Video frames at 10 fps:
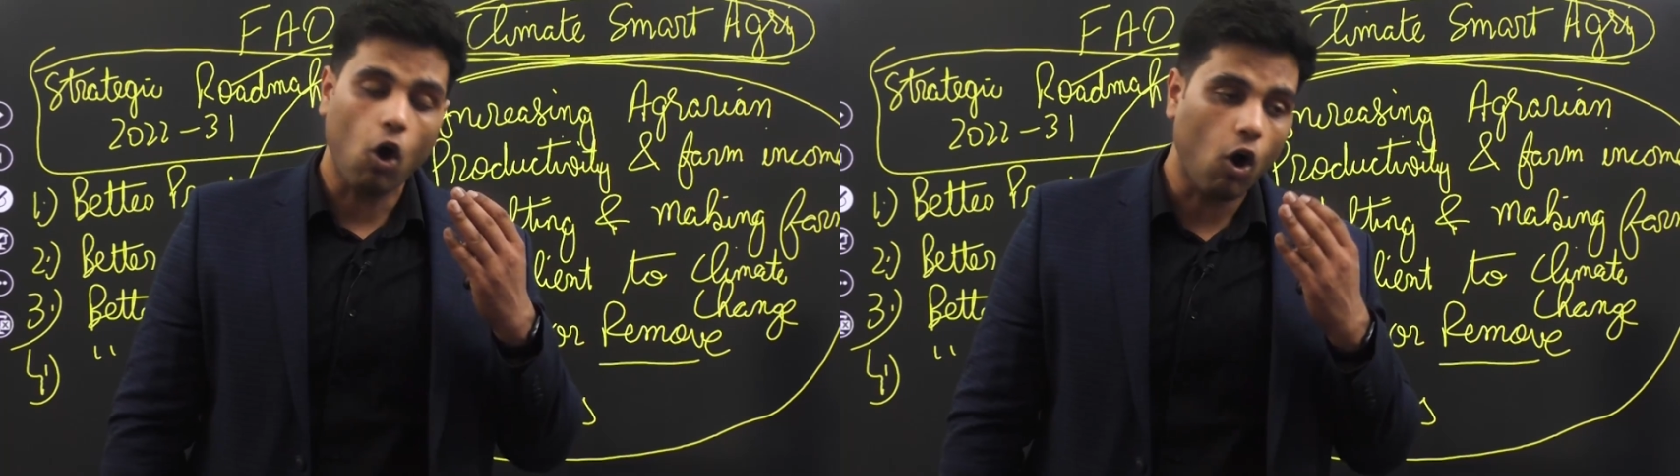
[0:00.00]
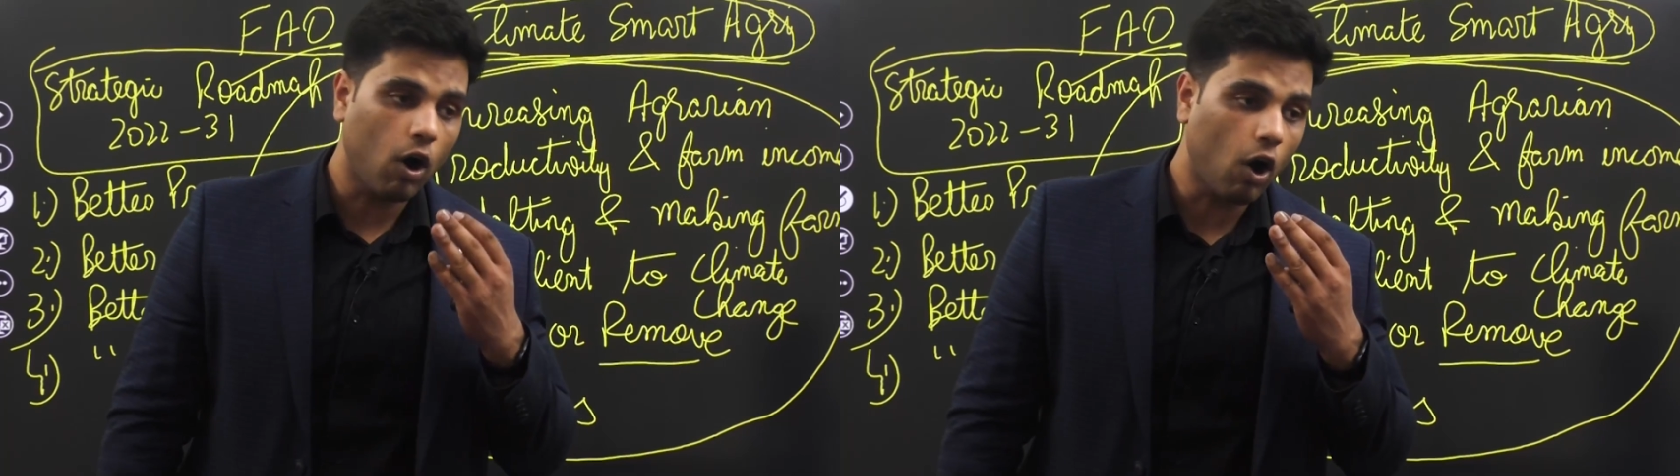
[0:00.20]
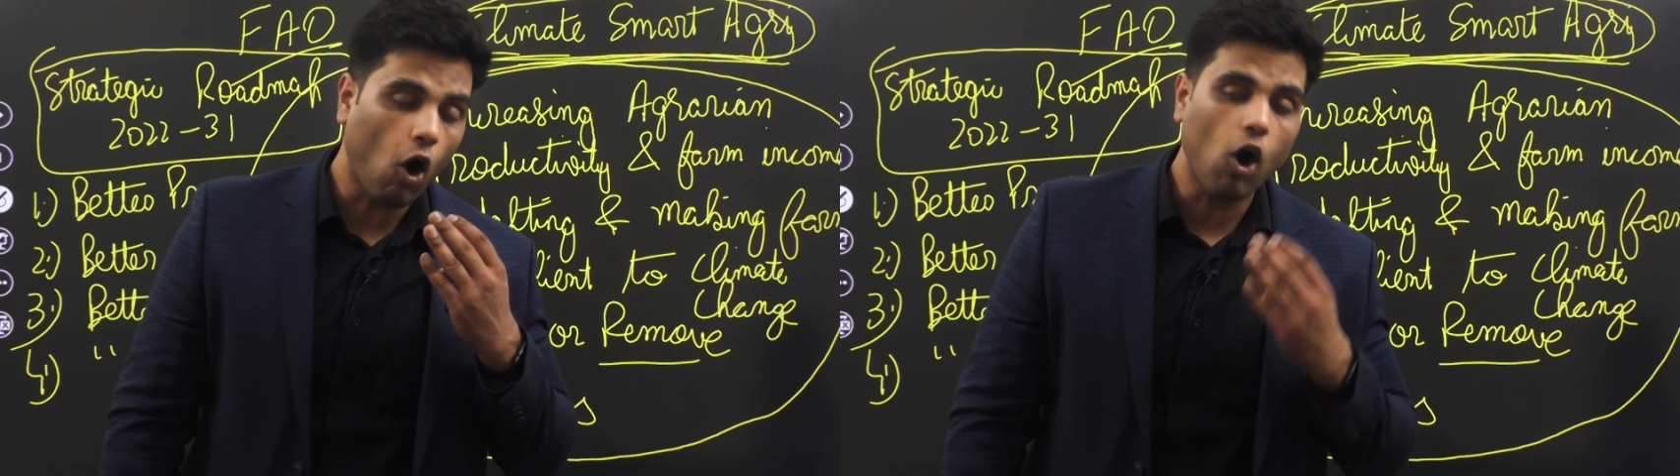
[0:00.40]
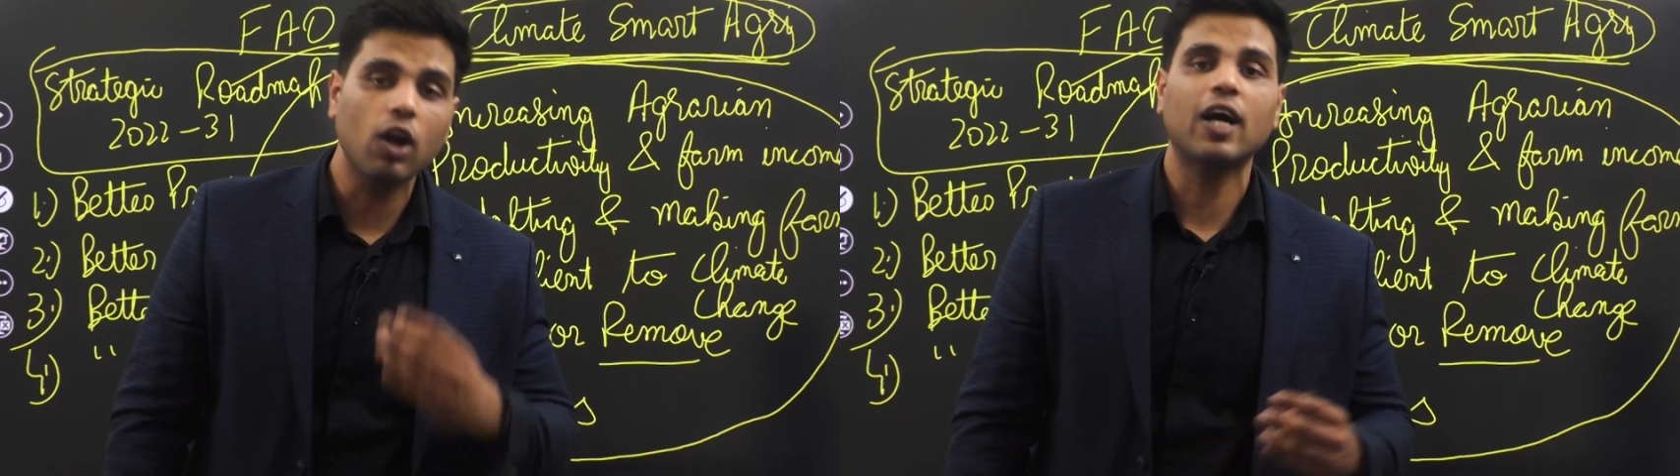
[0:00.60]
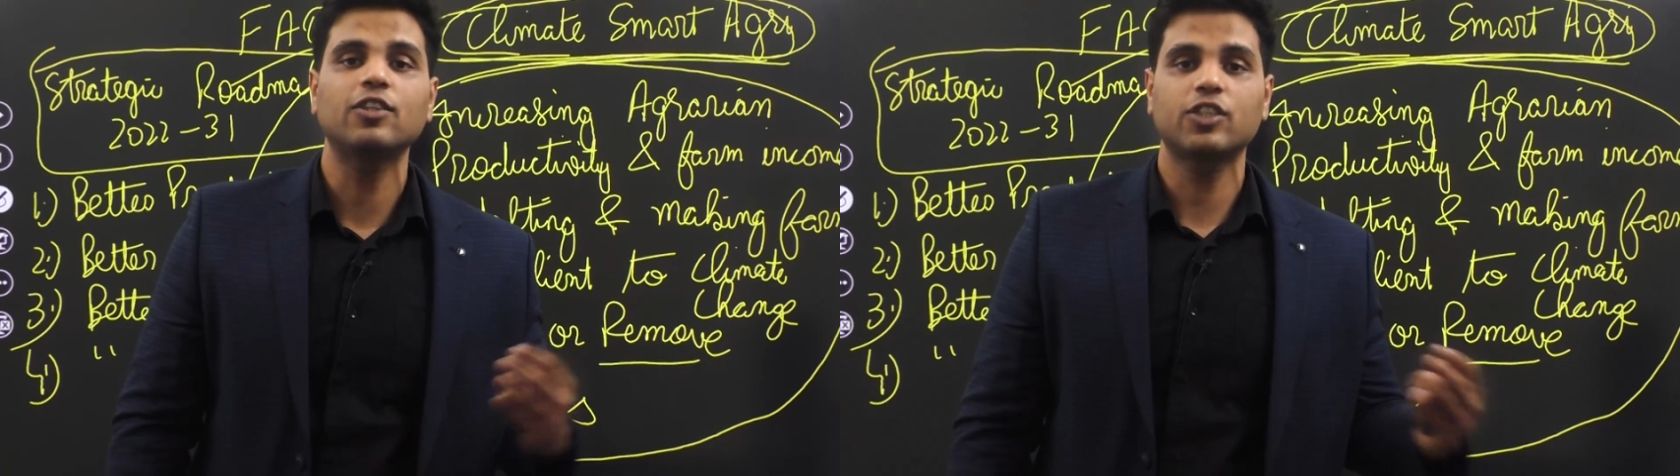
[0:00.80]

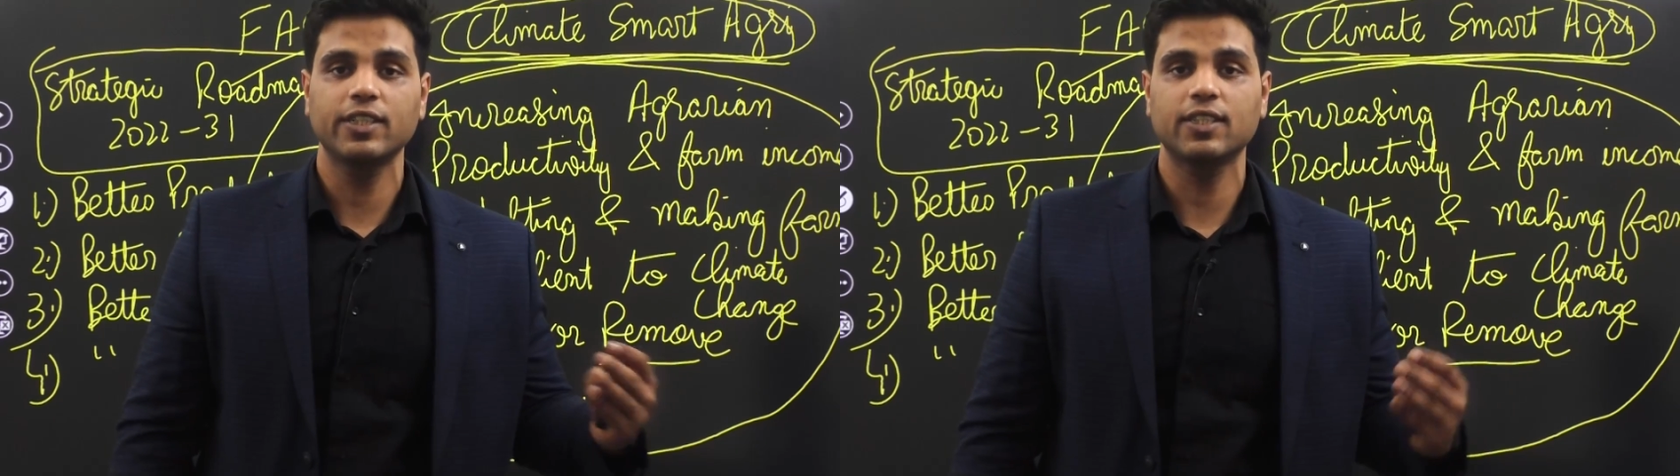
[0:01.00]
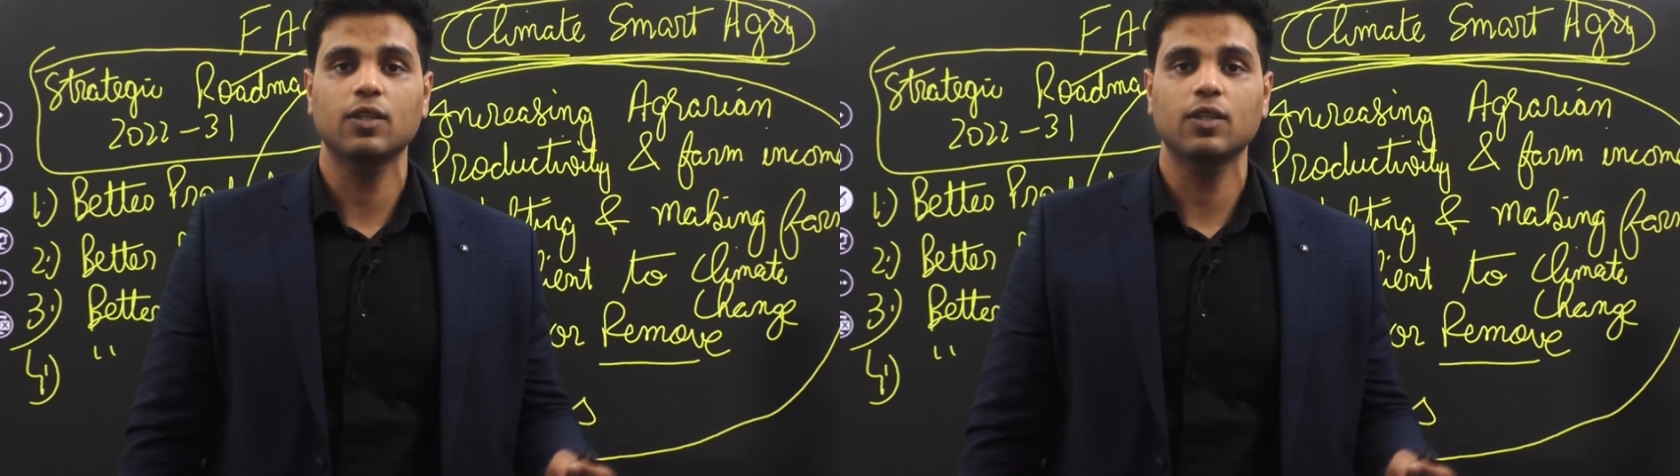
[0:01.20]
all countries